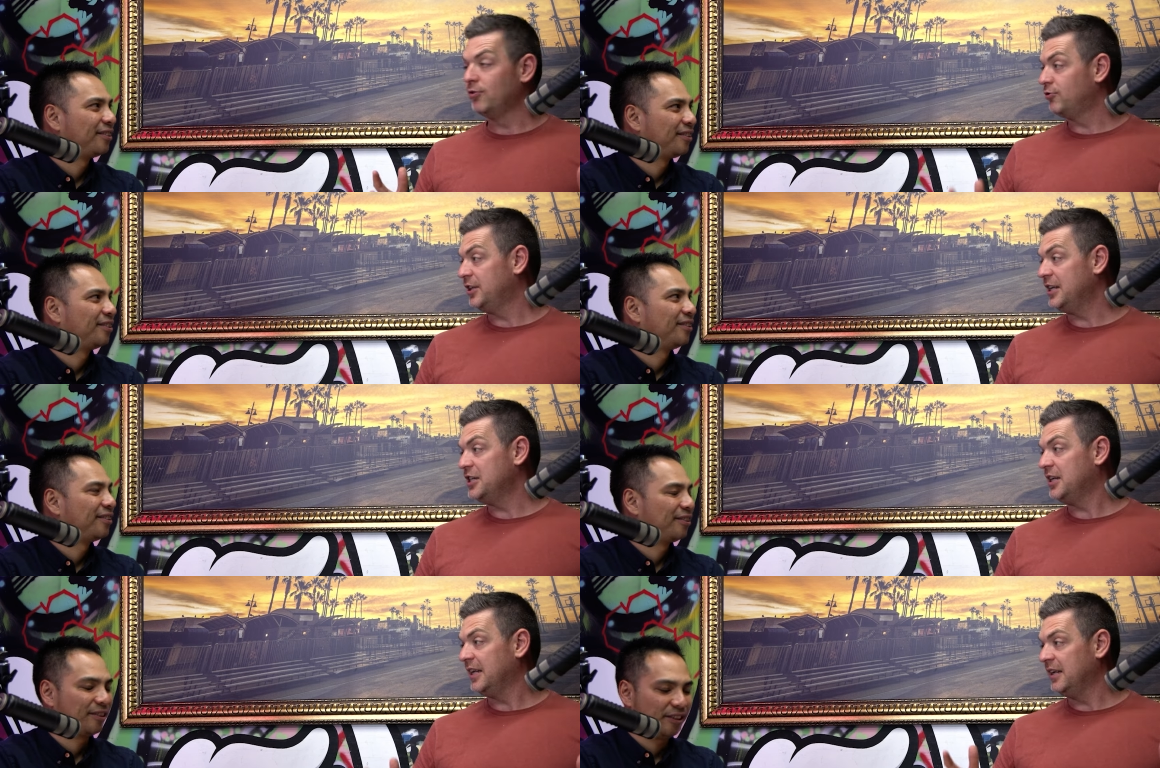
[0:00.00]
Speaker 1: more
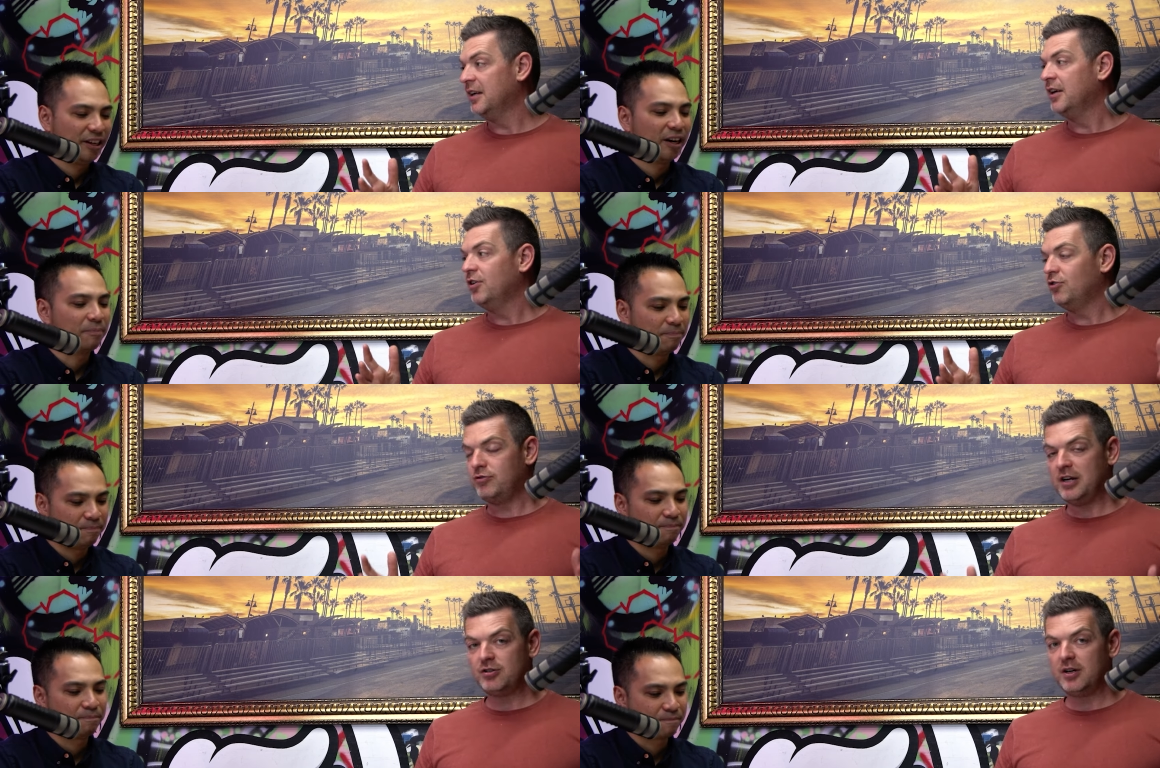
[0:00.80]
strategically. Yeah.
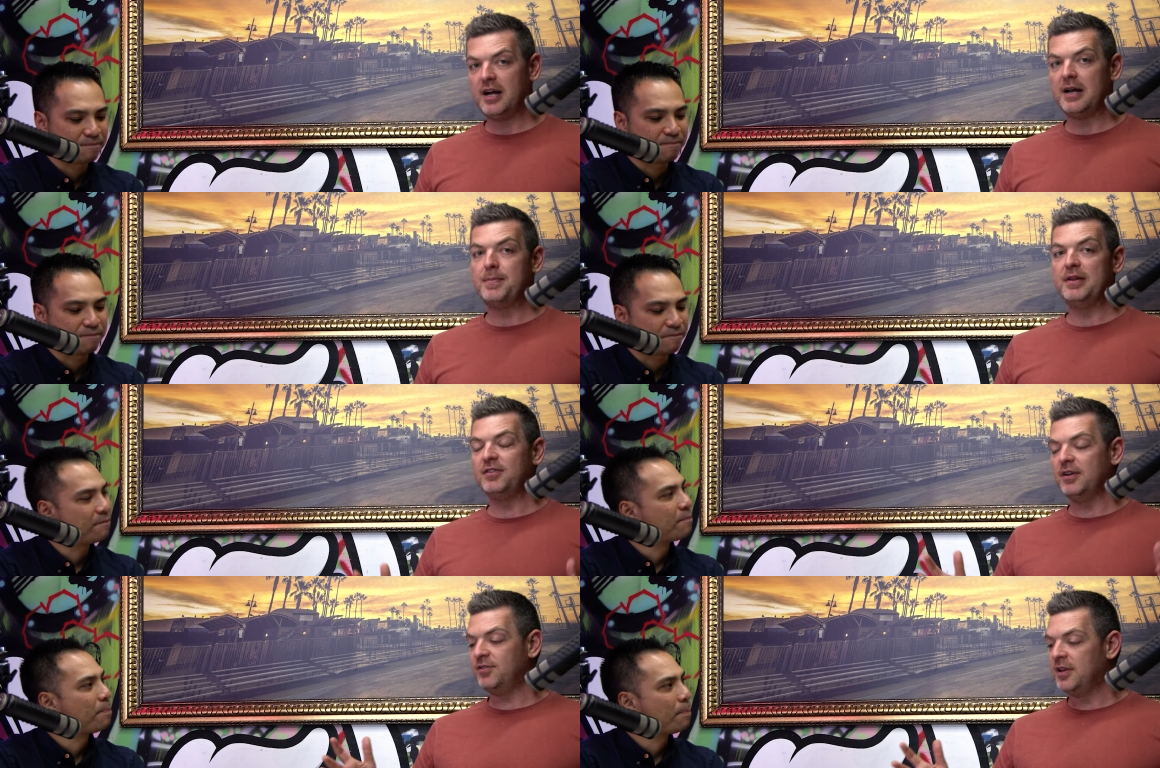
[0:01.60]
Structure it like a
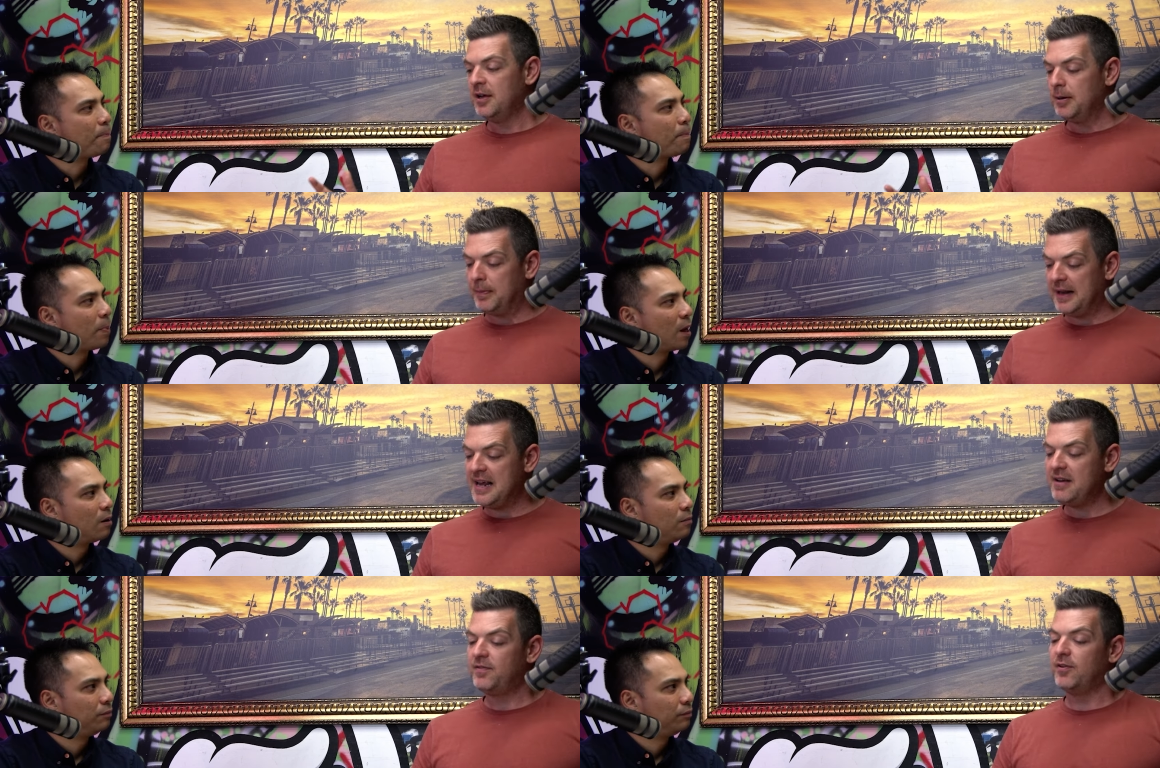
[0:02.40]
business,
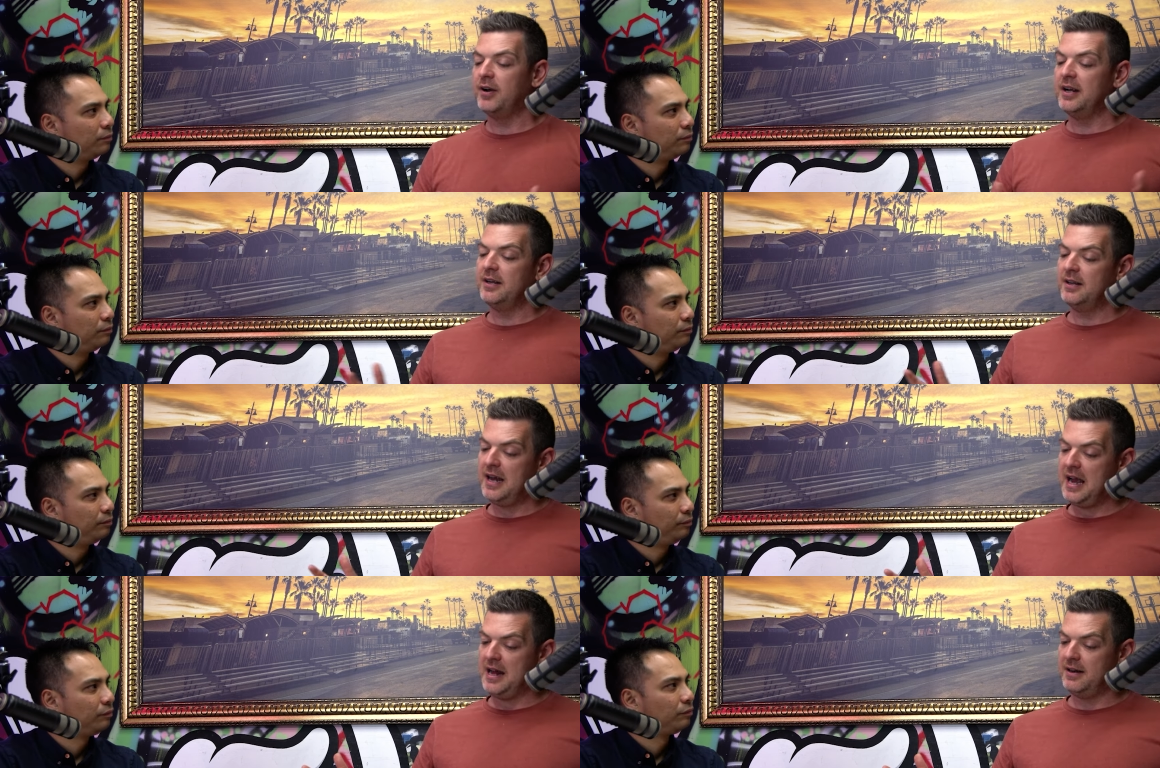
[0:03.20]
plan for it,
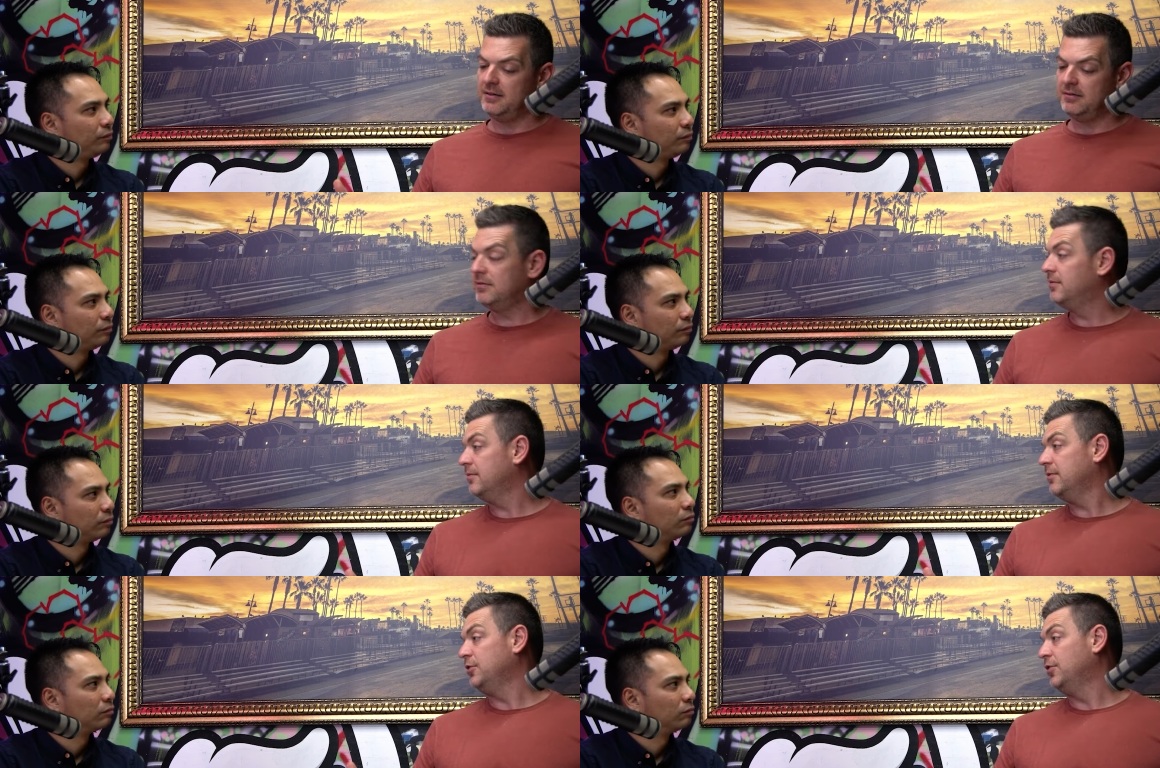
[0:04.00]
and
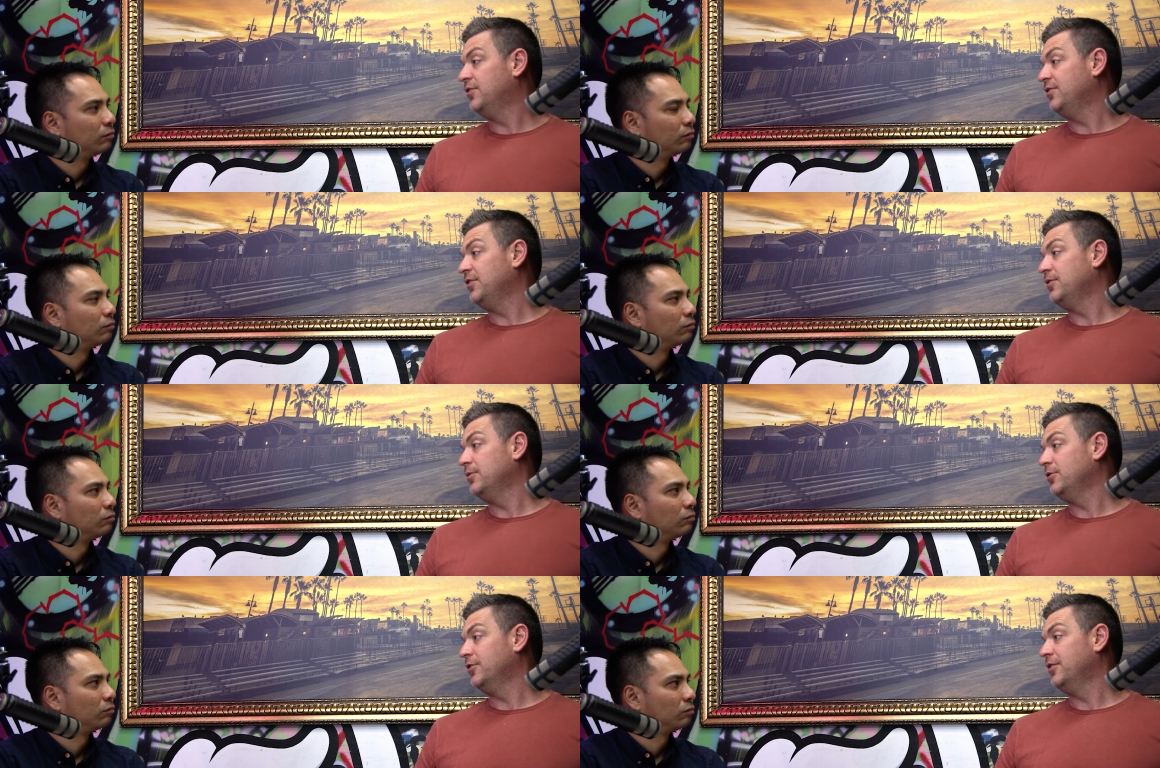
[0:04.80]
use the
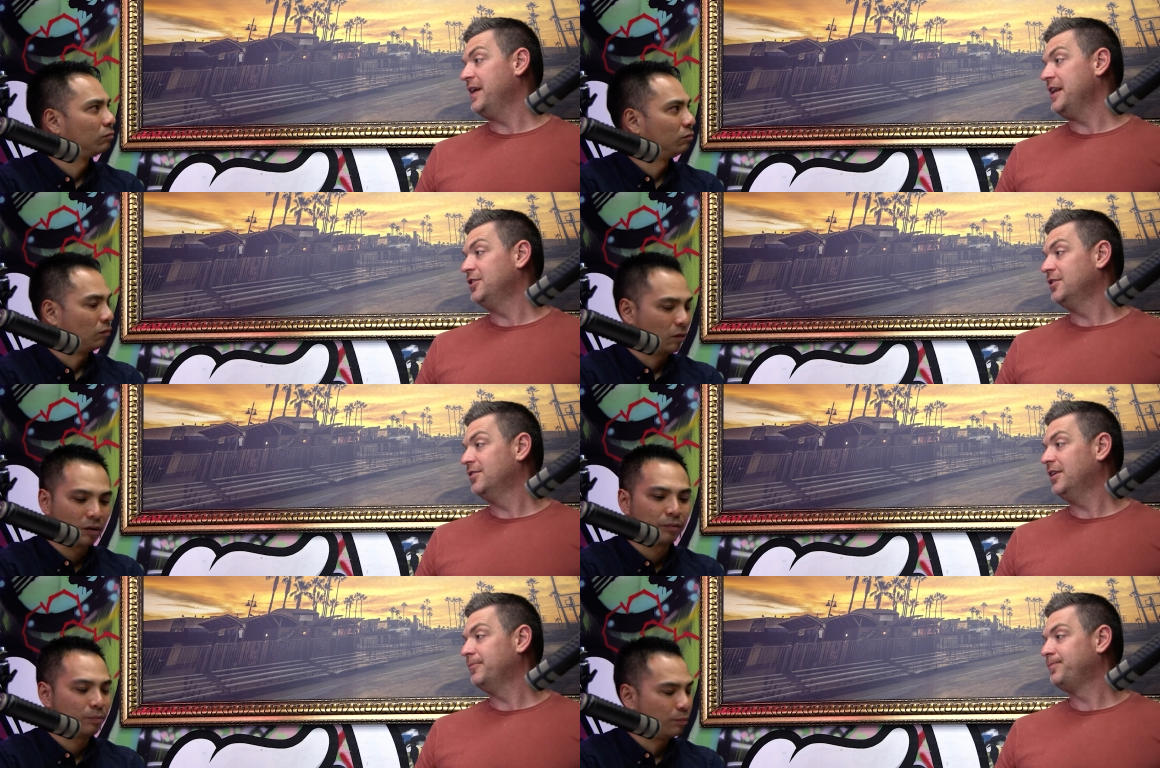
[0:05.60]
system to your advantage.
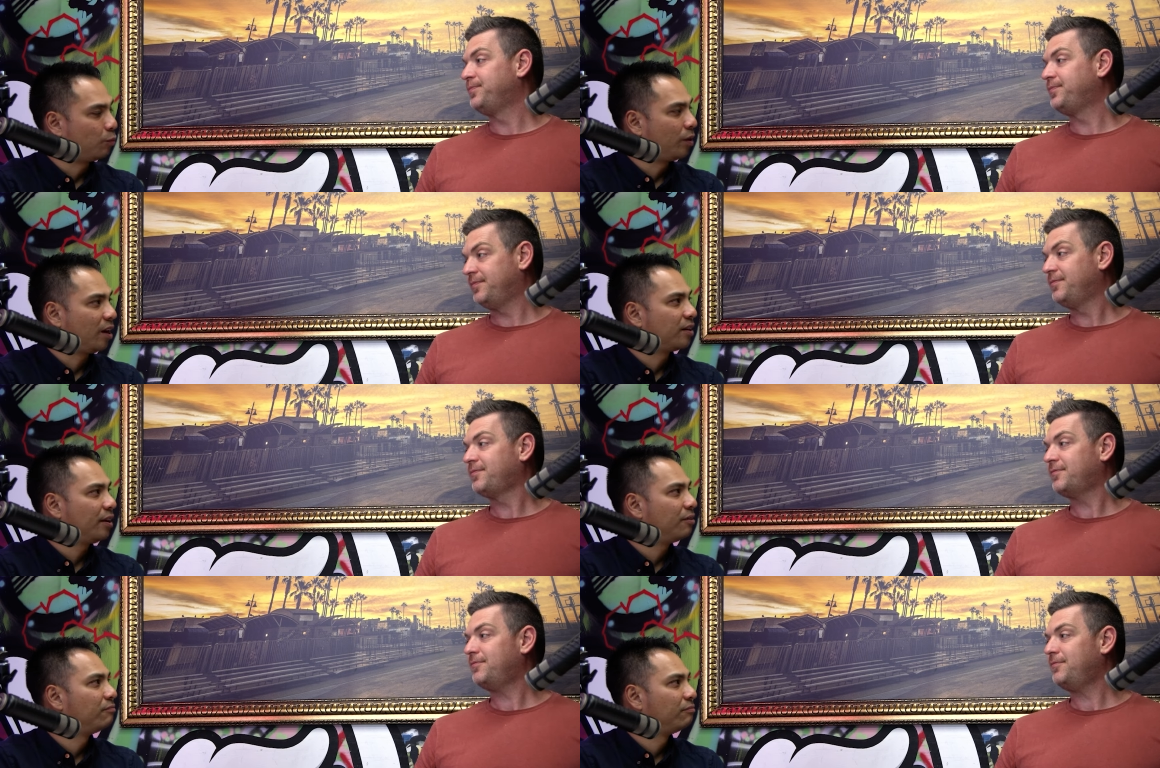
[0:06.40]
Without a
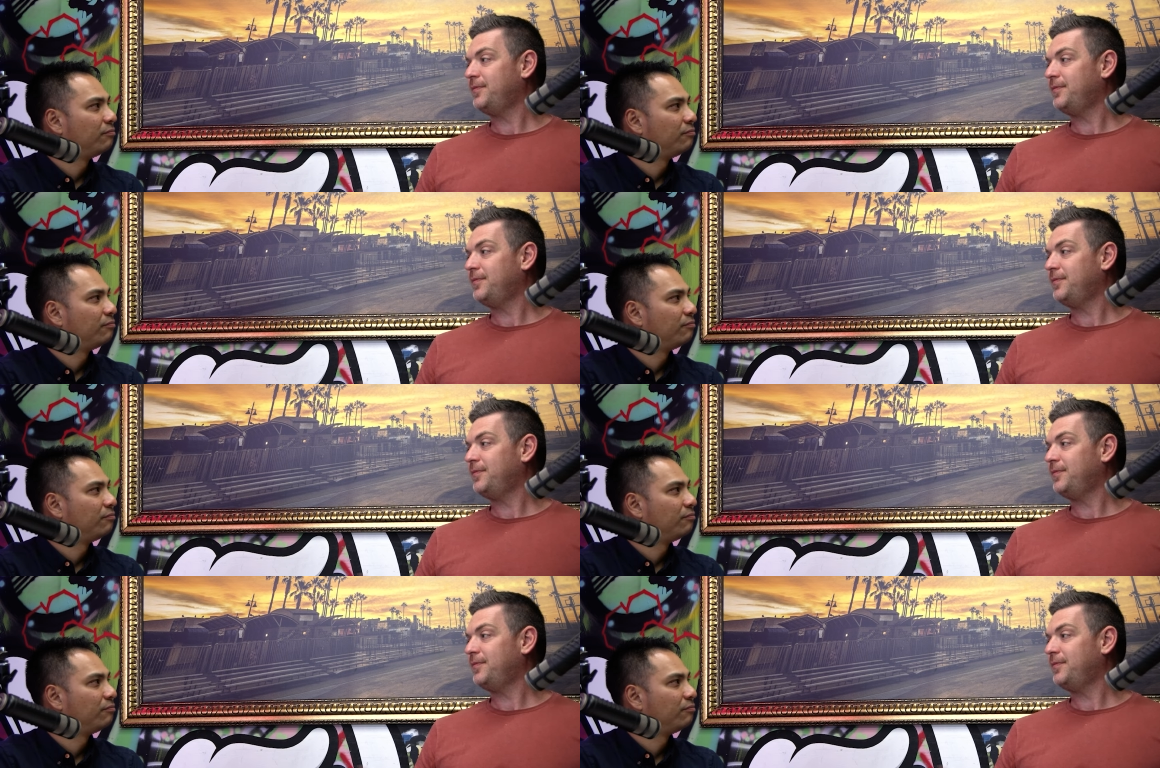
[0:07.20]
doubt.